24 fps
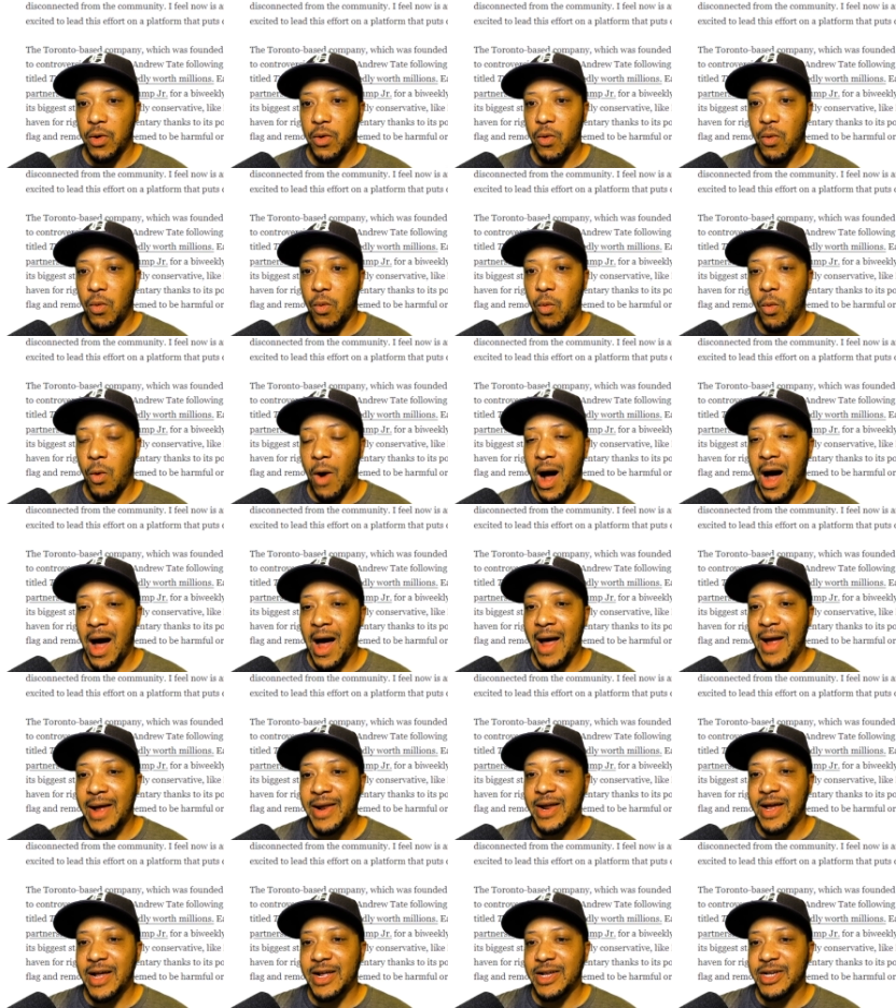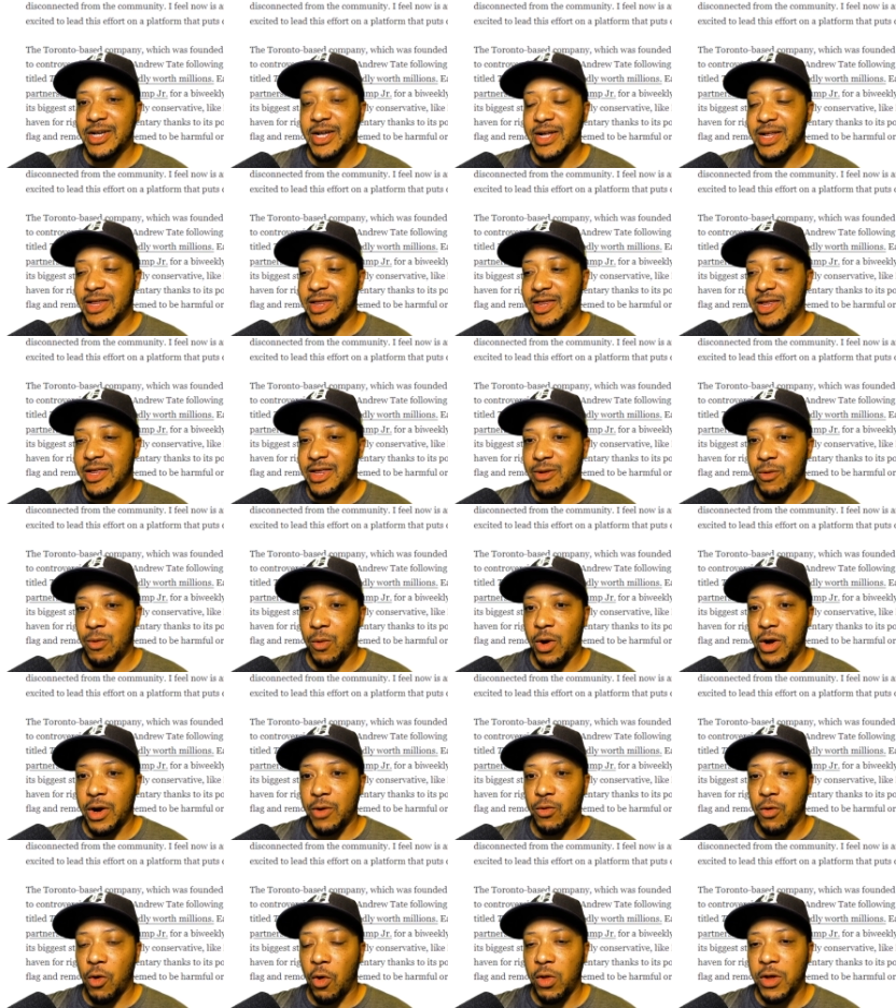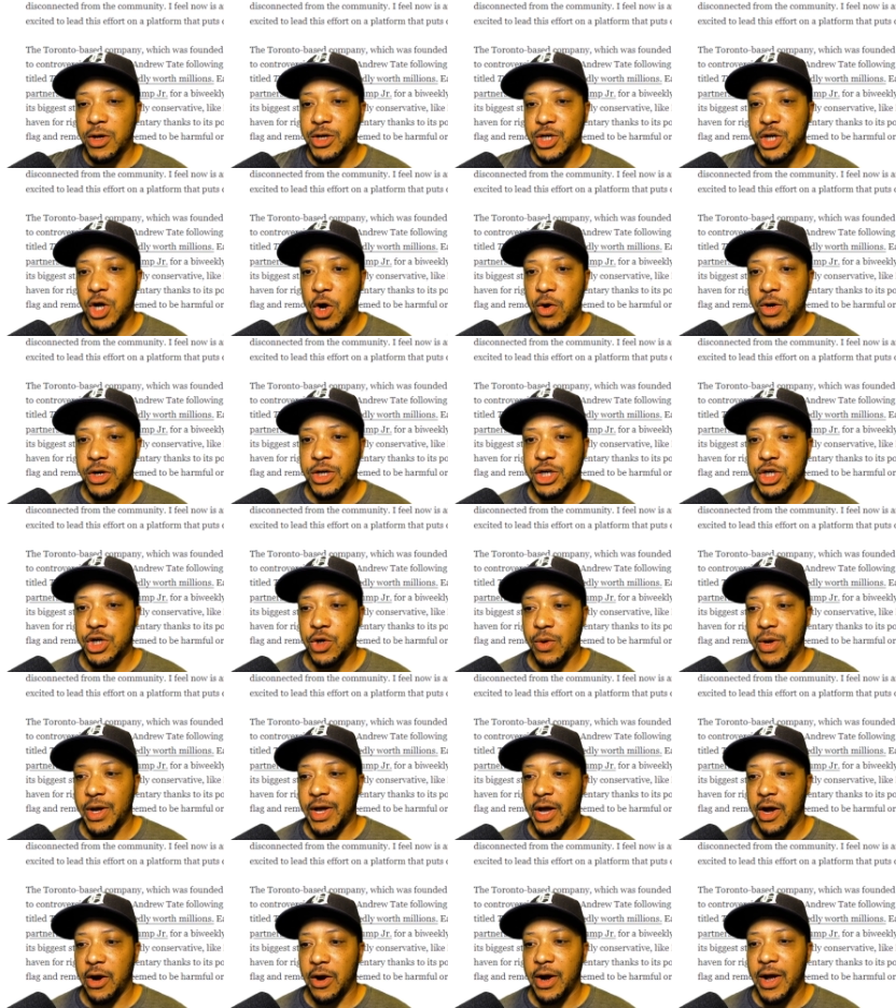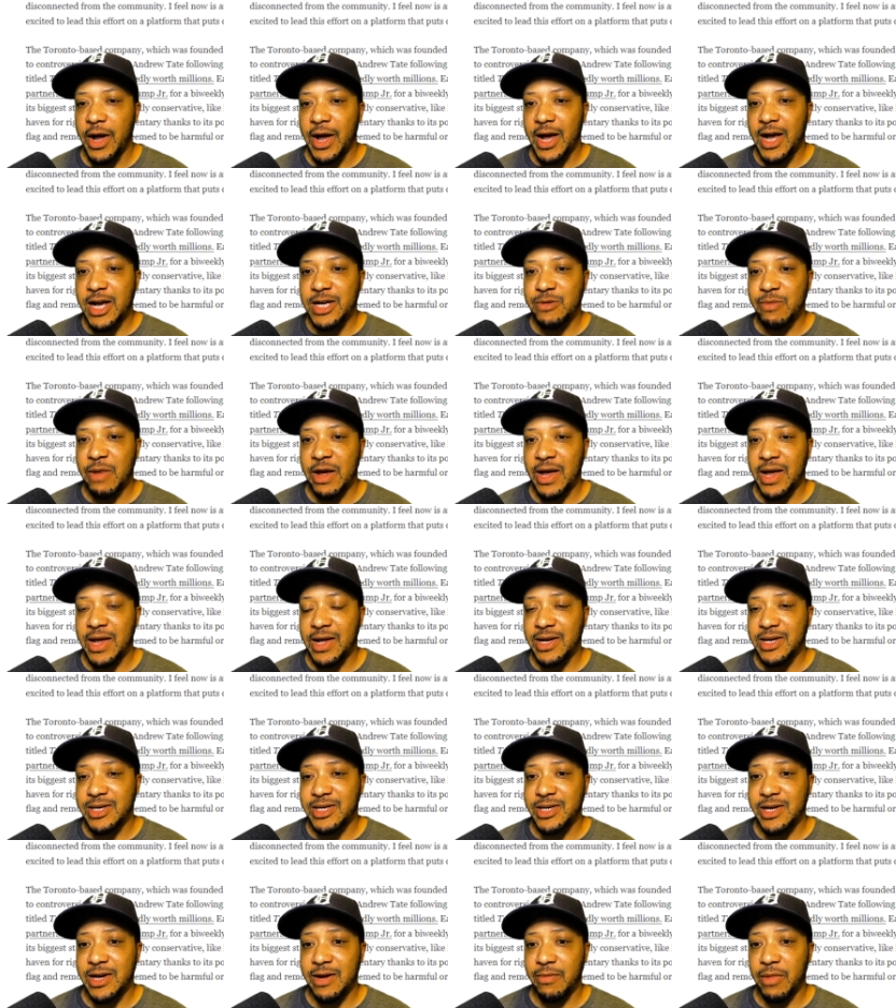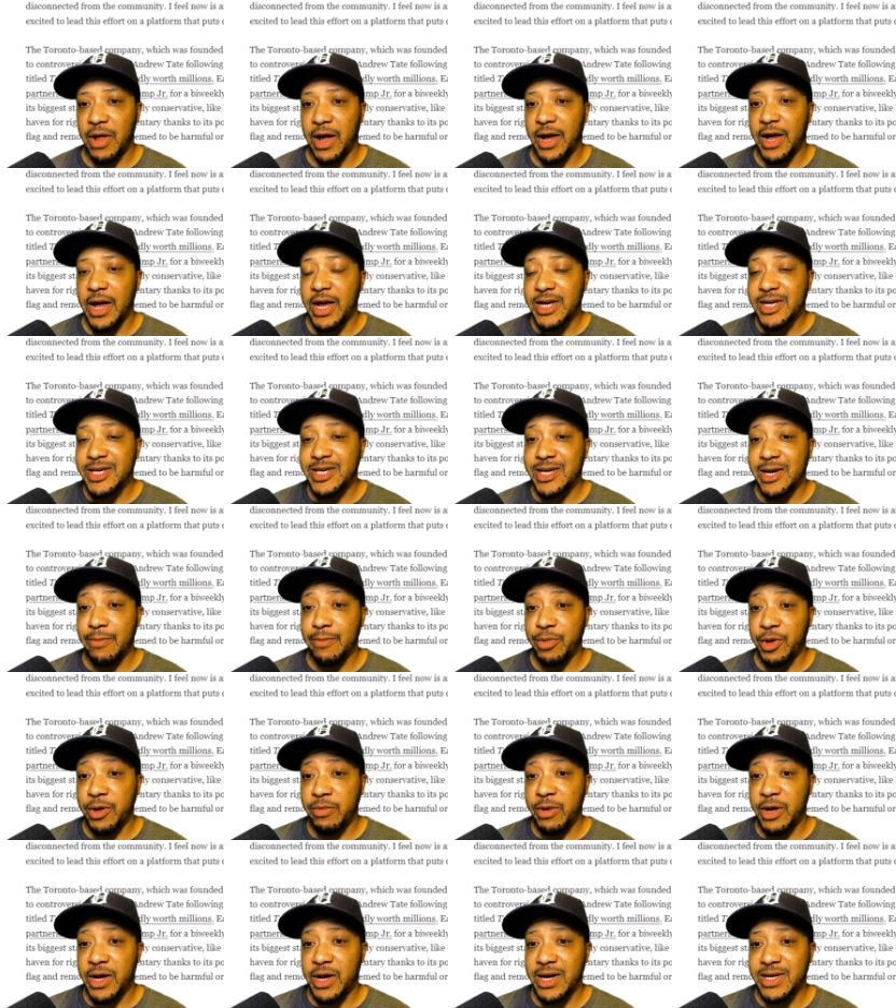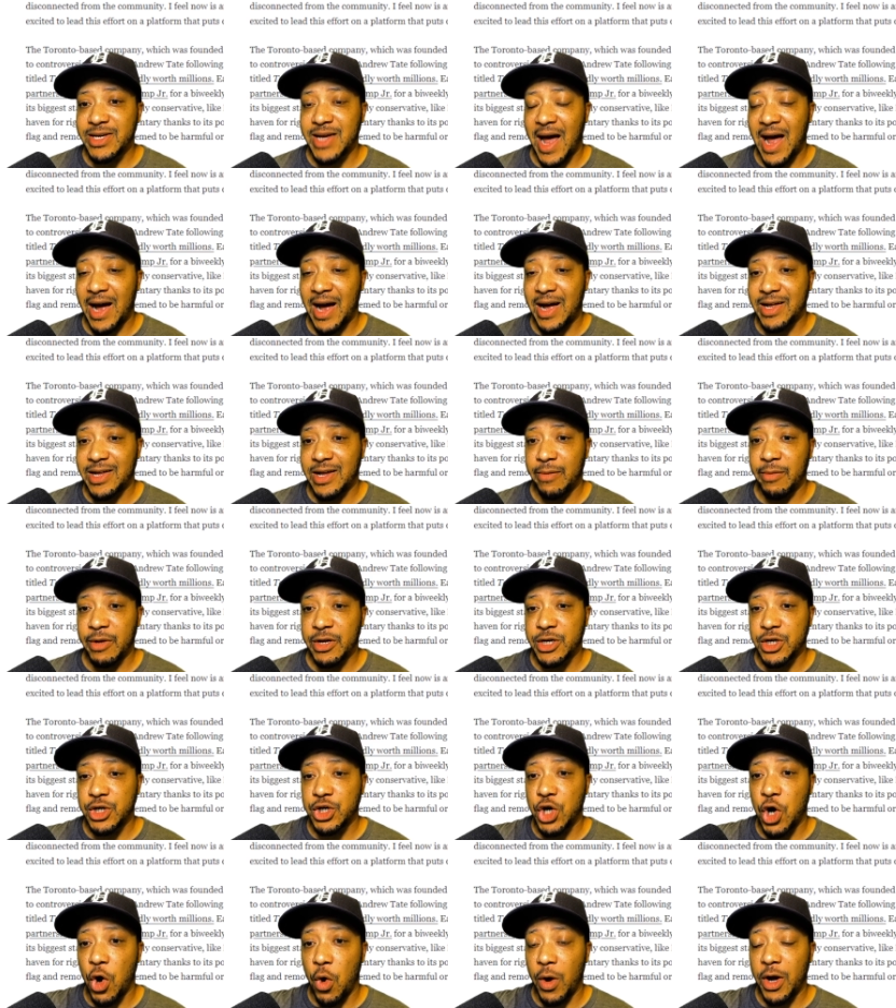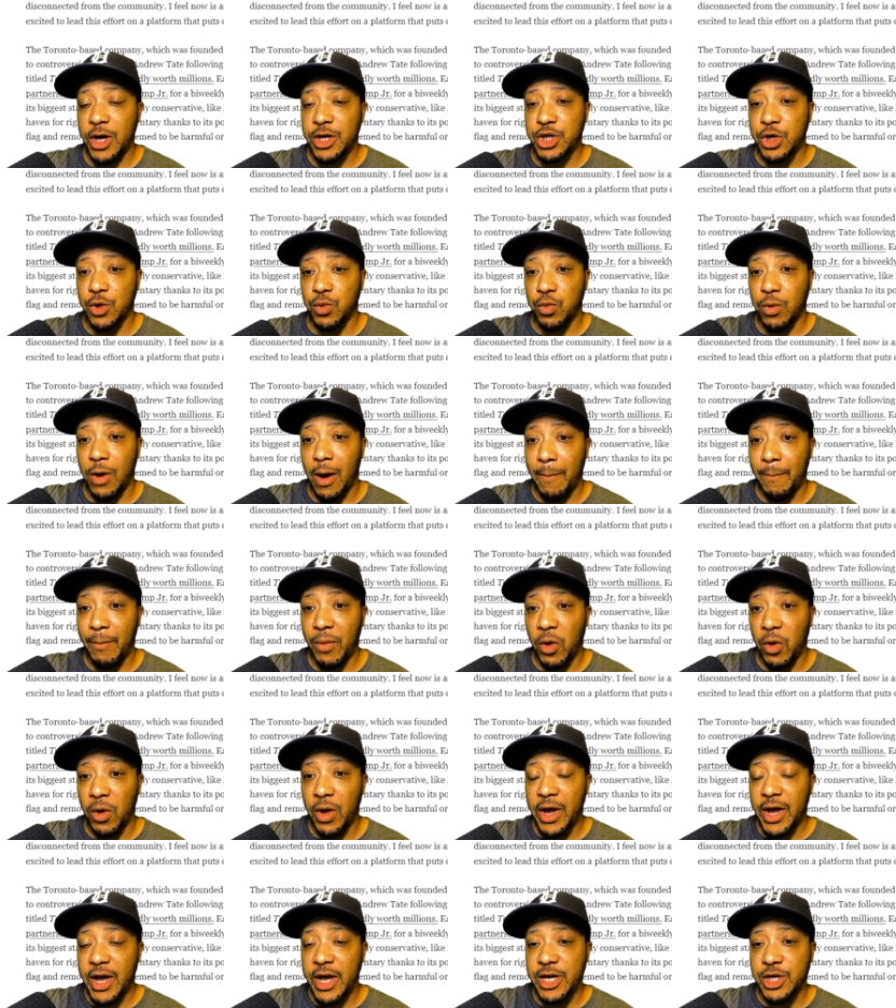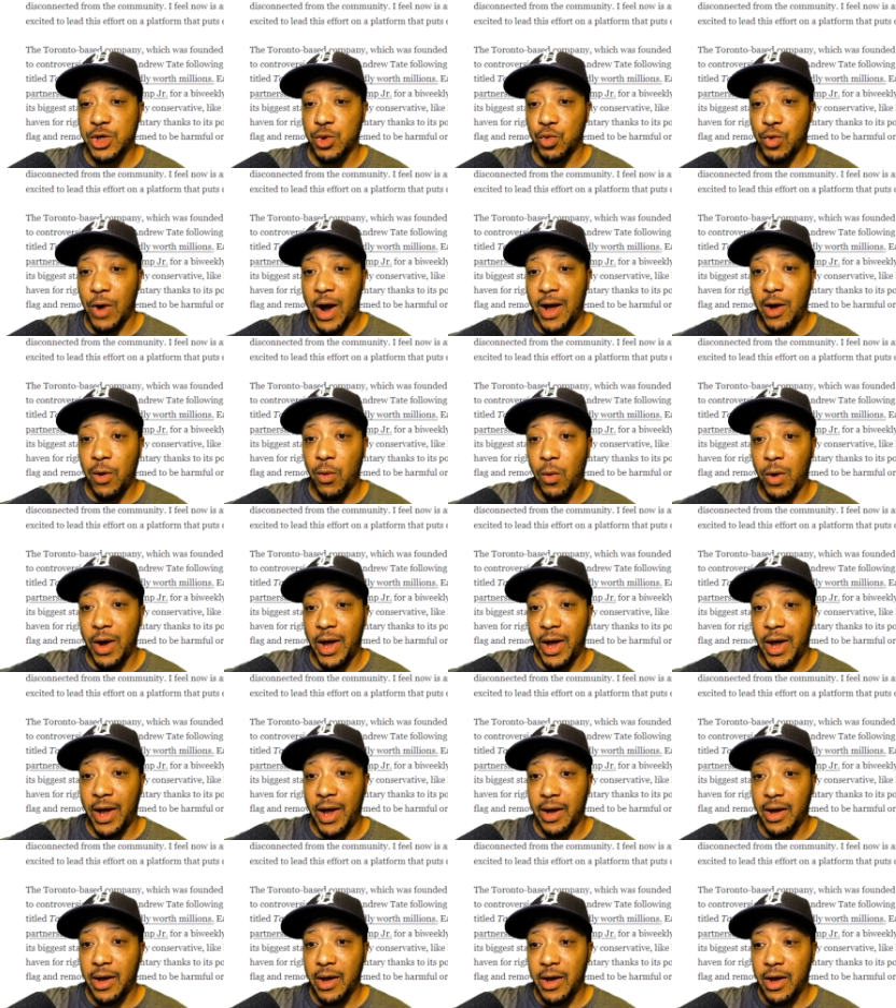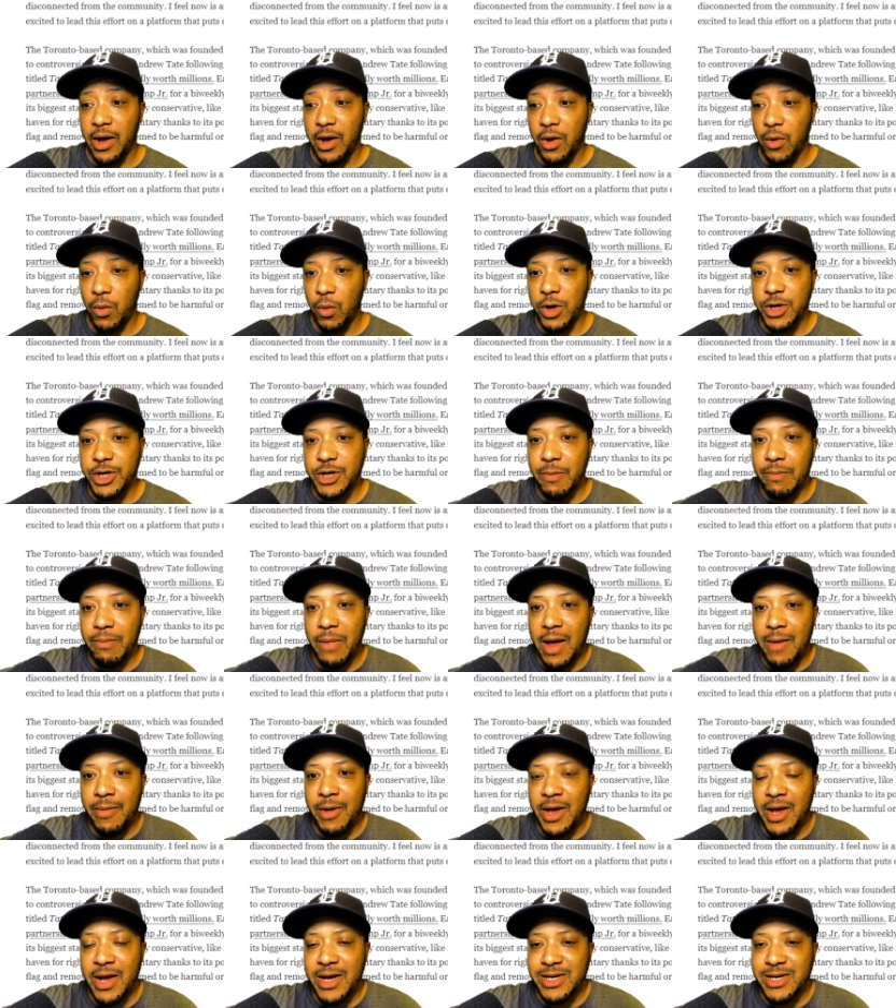why it, it, what Rolling Stone is doing here is making it seem like simply because Akademiks is going to Rumble, he's right wing. Which maybe he is.